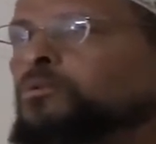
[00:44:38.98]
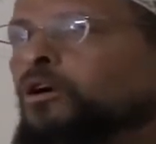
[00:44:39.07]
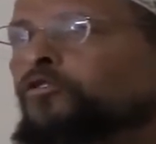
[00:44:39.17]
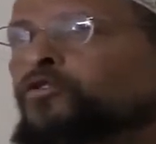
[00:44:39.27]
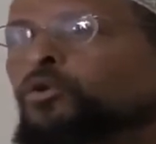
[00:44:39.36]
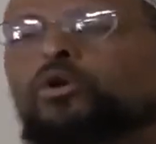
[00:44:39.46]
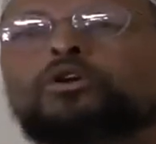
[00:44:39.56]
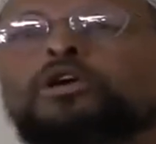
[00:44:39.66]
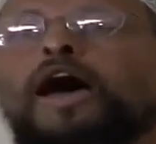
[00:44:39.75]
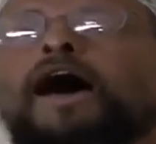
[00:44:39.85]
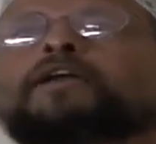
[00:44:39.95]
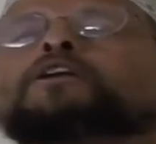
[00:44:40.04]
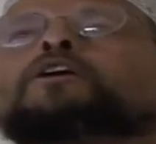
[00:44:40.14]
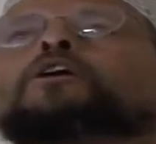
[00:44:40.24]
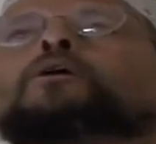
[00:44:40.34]
If you look
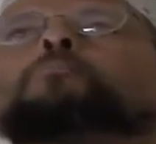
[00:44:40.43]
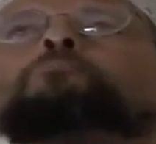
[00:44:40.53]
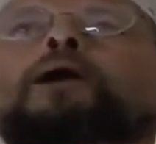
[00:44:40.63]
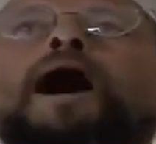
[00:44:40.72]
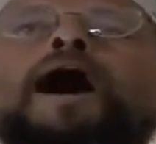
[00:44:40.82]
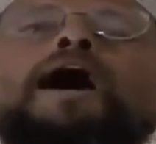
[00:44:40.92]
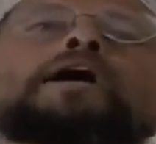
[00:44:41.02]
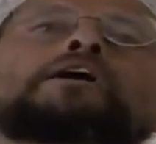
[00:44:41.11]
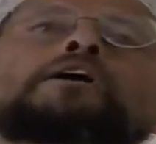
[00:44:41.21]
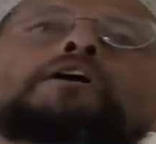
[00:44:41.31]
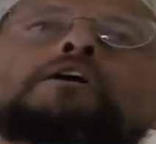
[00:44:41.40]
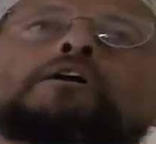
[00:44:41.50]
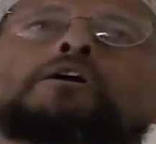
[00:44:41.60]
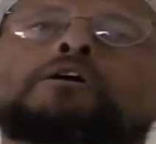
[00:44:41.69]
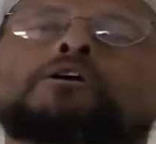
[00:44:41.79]
at my
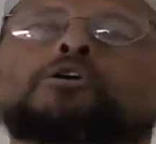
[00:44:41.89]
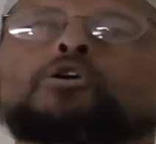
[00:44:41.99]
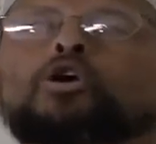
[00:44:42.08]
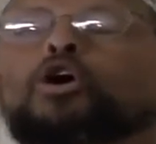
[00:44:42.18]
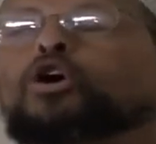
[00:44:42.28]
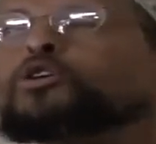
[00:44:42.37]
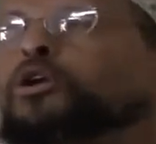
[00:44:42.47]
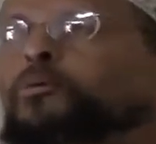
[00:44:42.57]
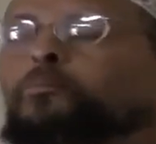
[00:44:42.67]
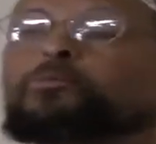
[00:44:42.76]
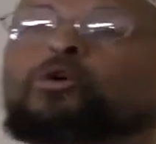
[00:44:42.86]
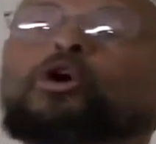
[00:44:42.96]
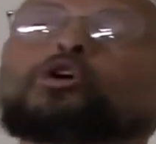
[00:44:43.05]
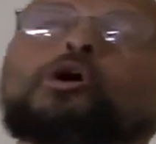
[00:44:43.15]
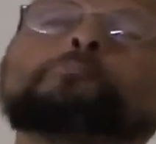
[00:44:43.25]
good,
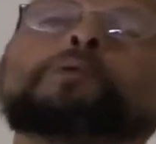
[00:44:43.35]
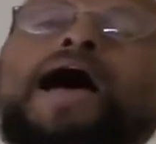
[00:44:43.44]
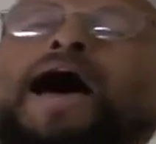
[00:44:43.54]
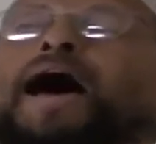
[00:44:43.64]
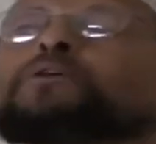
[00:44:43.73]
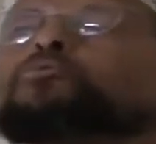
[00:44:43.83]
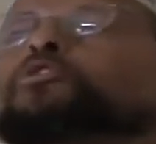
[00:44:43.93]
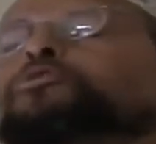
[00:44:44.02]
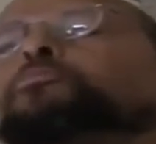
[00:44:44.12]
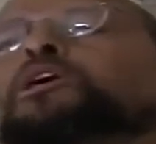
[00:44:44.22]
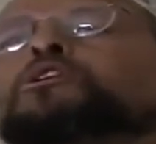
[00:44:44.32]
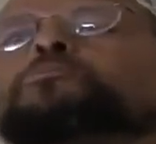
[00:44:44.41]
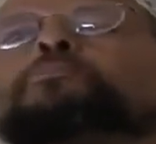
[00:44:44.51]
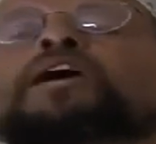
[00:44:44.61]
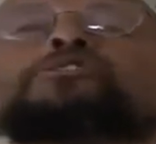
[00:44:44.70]
good or bad with me is
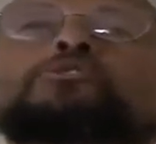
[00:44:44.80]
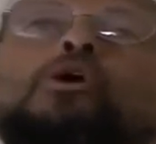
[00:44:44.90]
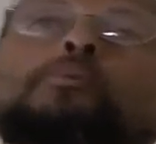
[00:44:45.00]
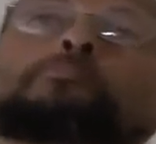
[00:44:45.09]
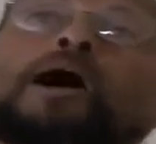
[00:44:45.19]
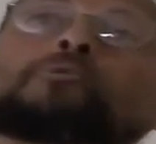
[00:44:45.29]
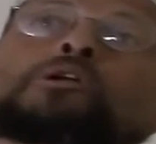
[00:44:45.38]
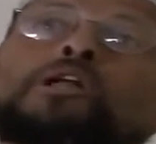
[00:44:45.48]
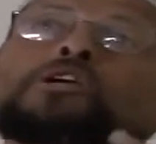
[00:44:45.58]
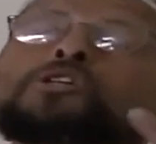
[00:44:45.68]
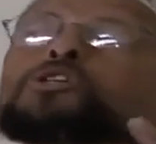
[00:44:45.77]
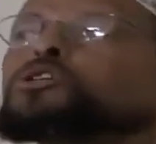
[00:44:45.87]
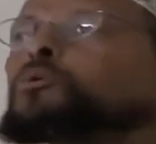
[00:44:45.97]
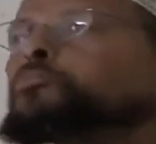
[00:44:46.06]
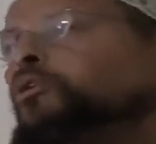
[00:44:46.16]
based on my
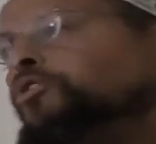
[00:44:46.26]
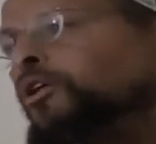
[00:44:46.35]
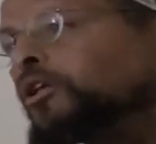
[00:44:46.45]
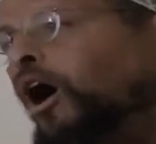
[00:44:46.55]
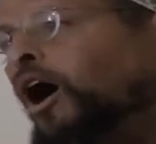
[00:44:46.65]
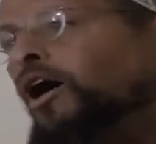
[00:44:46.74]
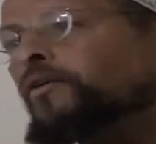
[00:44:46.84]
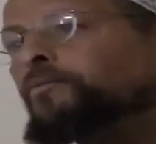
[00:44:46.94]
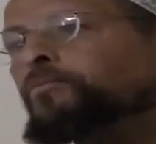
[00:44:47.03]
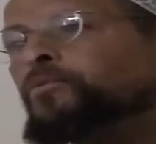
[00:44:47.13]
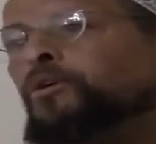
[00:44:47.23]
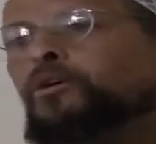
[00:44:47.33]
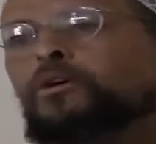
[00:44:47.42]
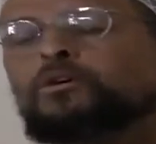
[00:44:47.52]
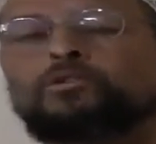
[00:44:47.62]
relationship with Allah,
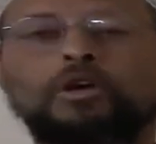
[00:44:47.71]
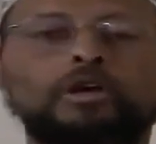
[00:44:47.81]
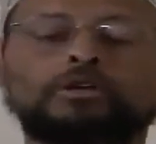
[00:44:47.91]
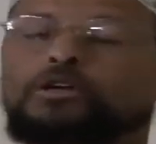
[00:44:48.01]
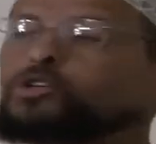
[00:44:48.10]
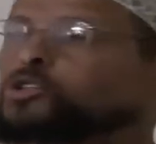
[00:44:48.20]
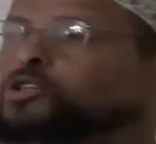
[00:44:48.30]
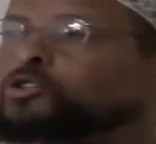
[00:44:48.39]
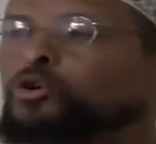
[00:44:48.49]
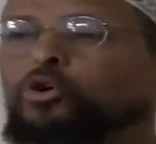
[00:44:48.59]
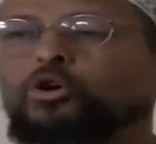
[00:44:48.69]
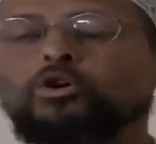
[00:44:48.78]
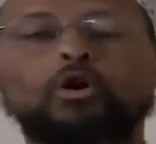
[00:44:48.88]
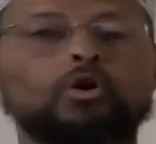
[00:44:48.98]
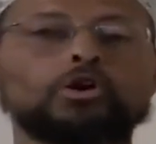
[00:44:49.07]
then it's as
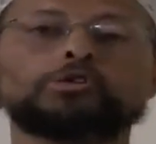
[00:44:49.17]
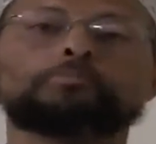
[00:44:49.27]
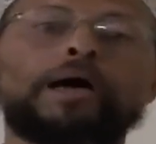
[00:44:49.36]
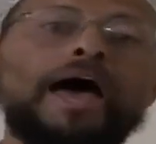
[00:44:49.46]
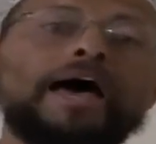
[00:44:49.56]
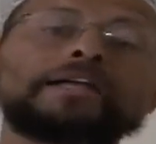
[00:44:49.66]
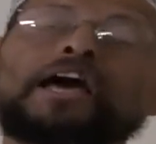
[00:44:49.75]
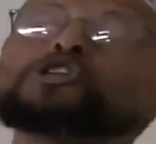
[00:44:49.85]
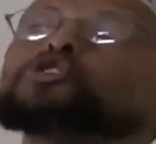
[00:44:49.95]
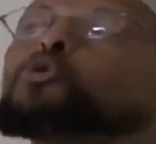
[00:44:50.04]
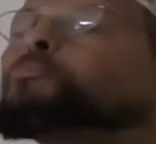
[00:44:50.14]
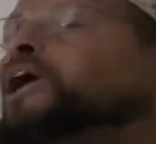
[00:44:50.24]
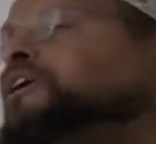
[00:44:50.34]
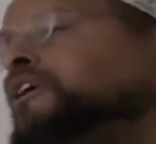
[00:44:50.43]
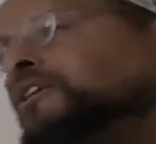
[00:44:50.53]
good or as bad as you
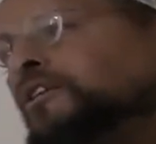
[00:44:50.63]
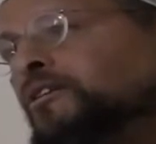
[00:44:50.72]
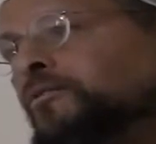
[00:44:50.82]
make it